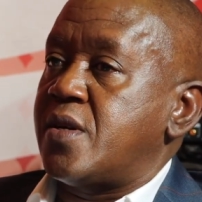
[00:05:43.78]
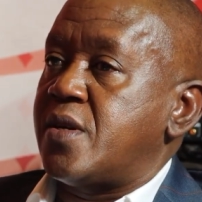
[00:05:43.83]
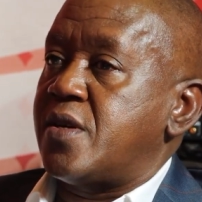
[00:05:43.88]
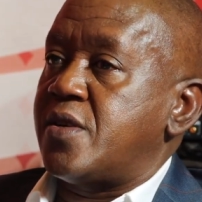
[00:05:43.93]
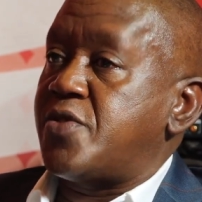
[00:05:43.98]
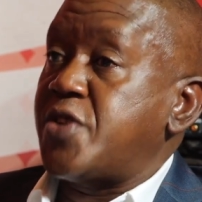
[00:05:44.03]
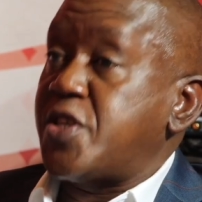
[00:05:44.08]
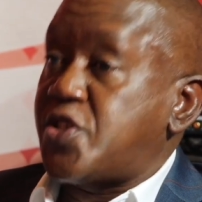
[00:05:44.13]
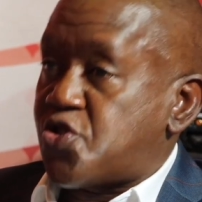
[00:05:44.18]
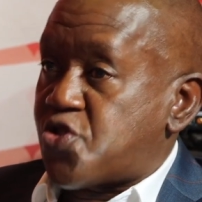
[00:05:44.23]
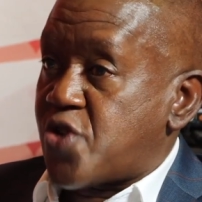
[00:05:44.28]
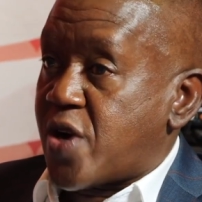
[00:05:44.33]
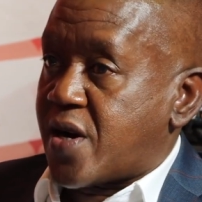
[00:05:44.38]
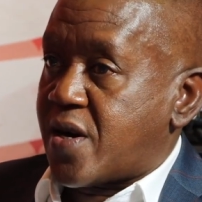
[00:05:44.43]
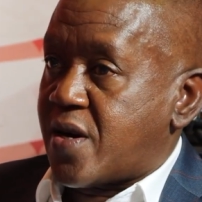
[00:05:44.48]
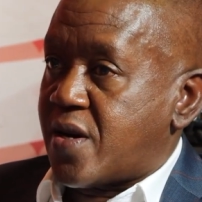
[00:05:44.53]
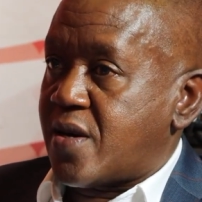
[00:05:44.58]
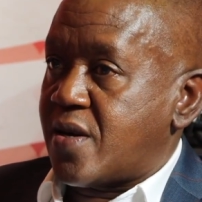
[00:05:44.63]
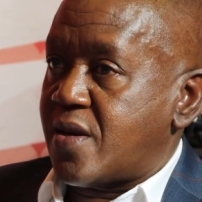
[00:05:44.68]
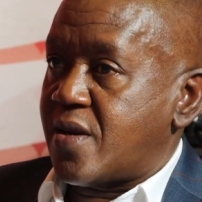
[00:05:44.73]

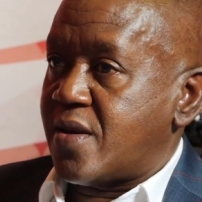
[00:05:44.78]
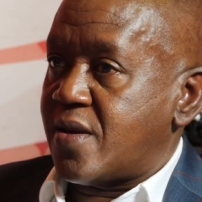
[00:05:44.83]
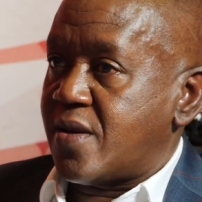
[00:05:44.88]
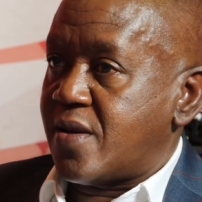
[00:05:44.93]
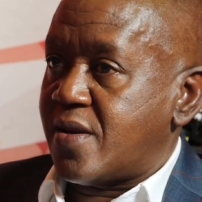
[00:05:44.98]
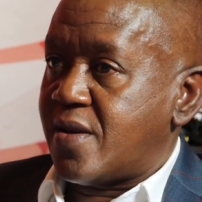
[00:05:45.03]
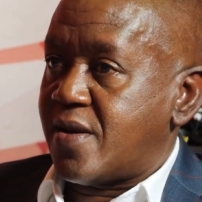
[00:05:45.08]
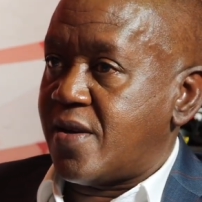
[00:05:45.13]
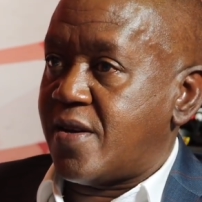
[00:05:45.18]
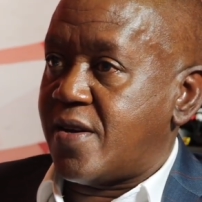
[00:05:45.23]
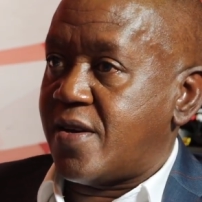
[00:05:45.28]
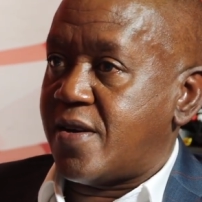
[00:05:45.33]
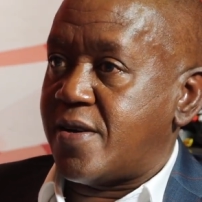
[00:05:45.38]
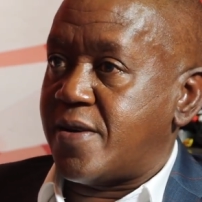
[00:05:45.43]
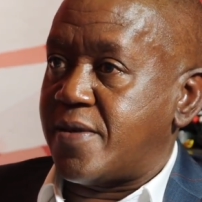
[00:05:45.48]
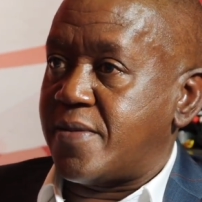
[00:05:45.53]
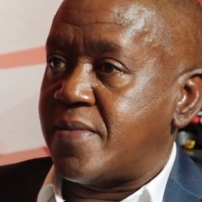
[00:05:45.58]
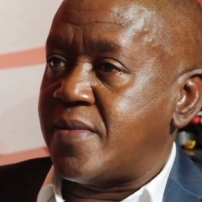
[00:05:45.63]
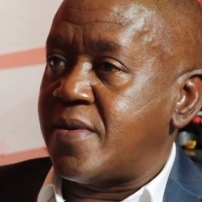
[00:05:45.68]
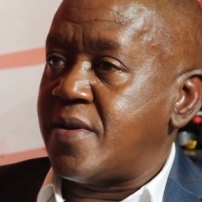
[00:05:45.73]
racetrack.
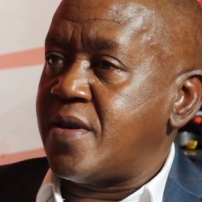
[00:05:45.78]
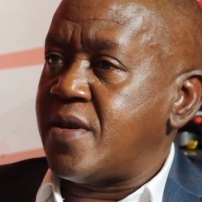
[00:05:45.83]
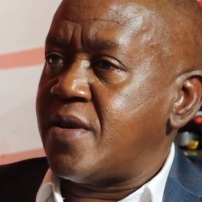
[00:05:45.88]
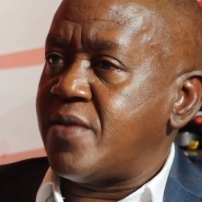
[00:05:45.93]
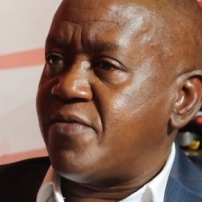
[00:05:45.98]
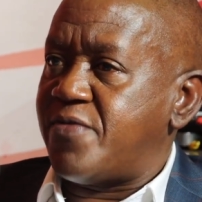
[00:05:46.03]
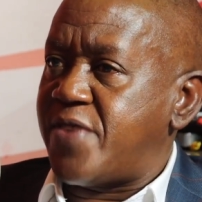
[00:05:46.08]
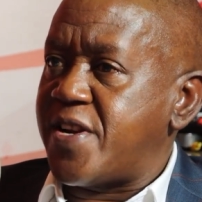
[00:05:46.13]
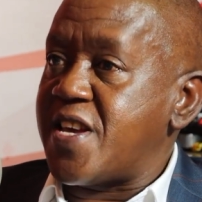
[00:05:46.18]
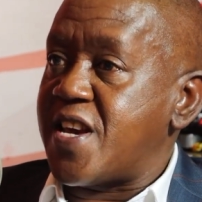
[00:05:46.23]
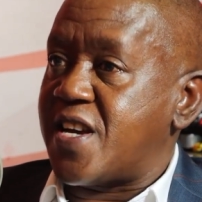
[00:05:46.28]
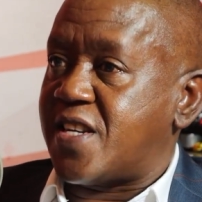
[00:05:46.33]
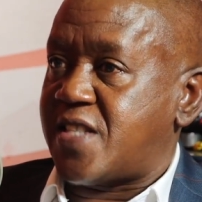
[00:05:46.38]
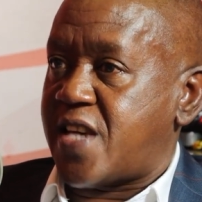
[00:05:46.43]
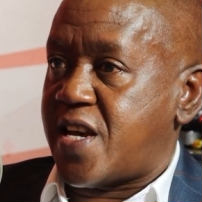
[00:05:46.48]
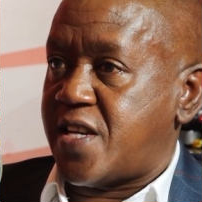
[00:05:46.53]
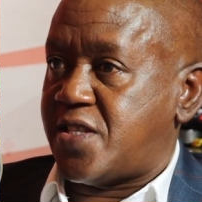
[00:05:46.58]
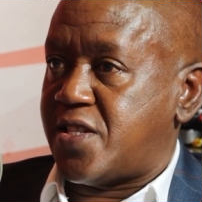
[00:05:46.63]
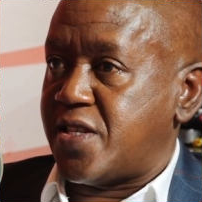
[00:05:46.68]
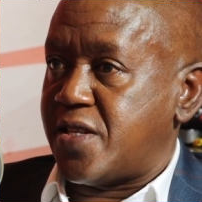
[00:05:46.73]
Very
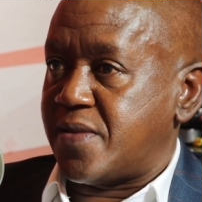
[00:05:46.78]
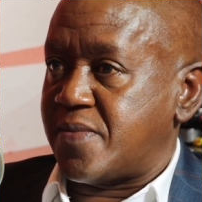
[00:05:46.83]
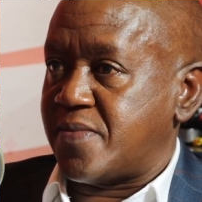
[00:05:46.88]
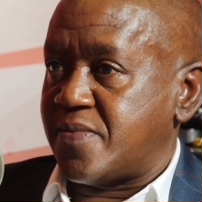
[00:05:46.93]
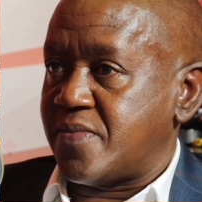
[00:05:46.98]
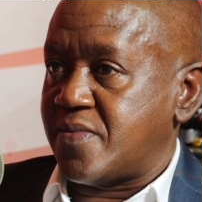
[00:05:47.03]
exciting.